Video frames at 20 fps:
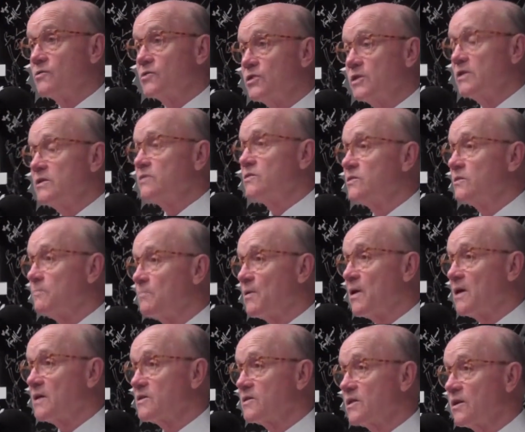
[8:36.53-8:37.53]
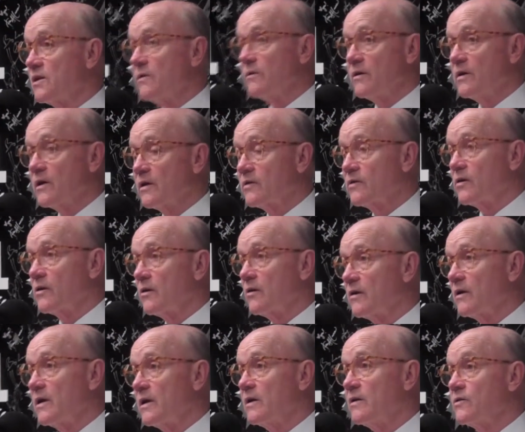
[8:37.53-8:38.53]
She's the prosecuting
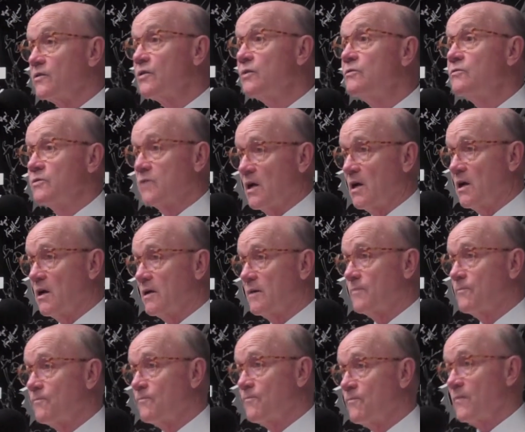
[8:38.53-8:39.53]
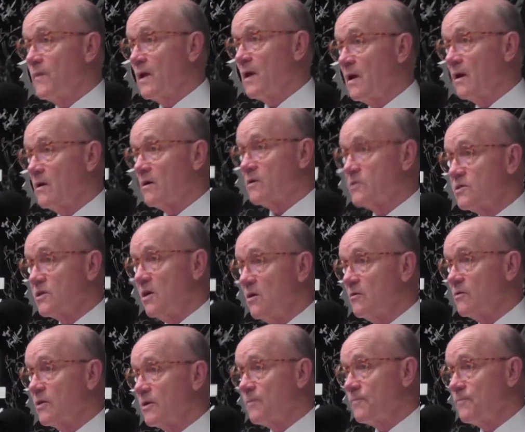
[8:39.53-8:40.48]
attorney in Tucson, Arizona.